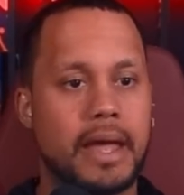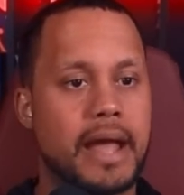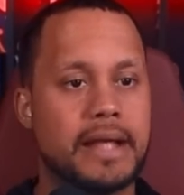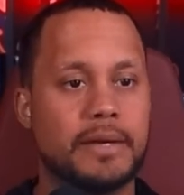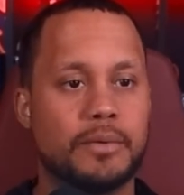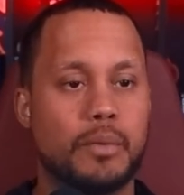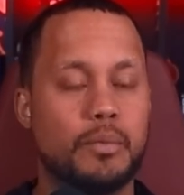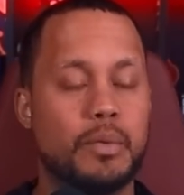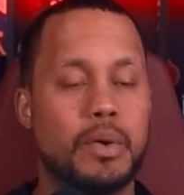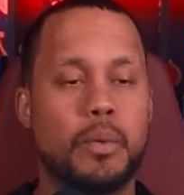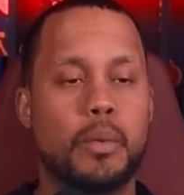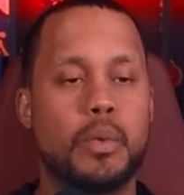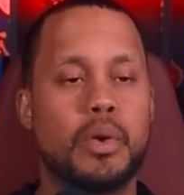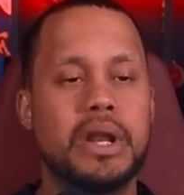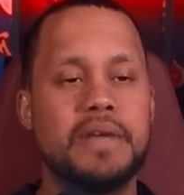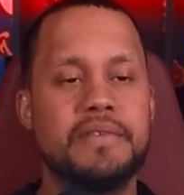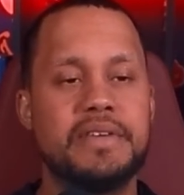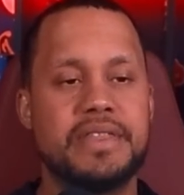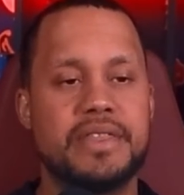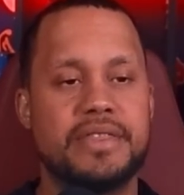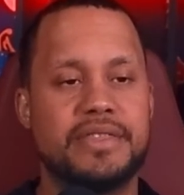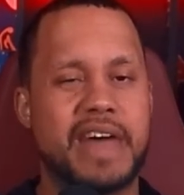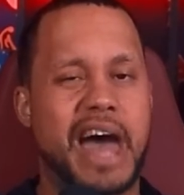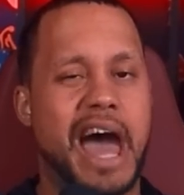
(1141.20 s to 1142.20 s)
We weren't
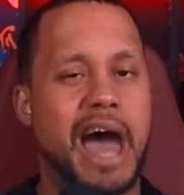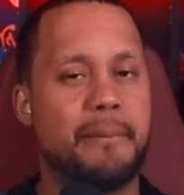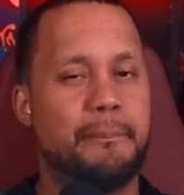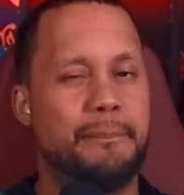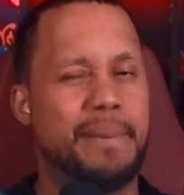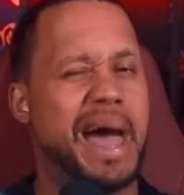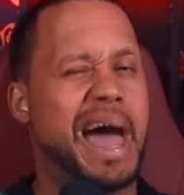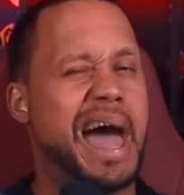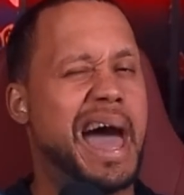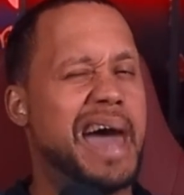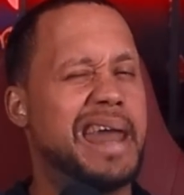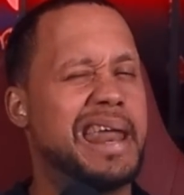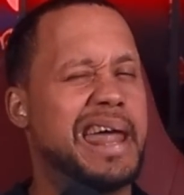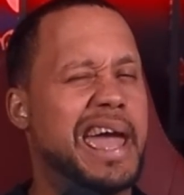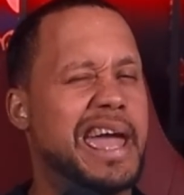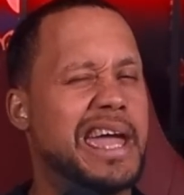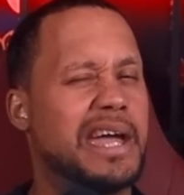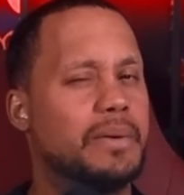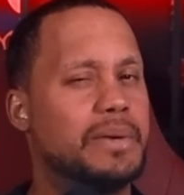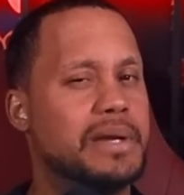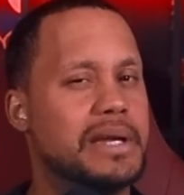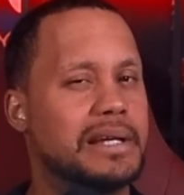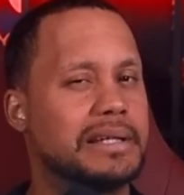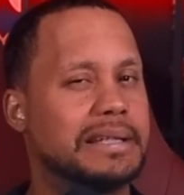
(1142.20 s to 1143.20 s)
even that bad at
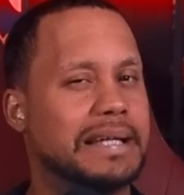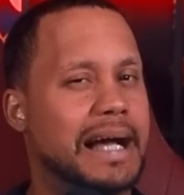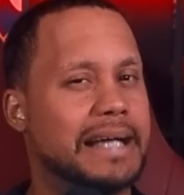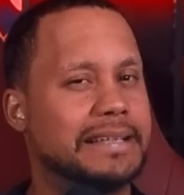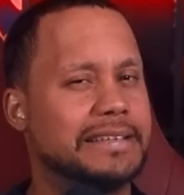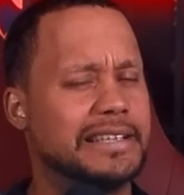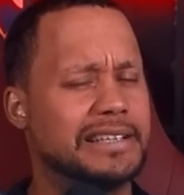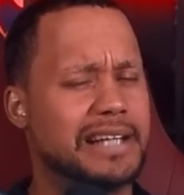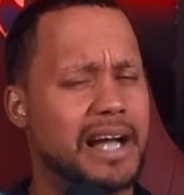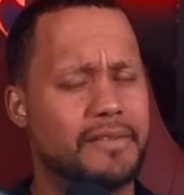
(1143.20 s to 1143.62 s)
AoE in Classic.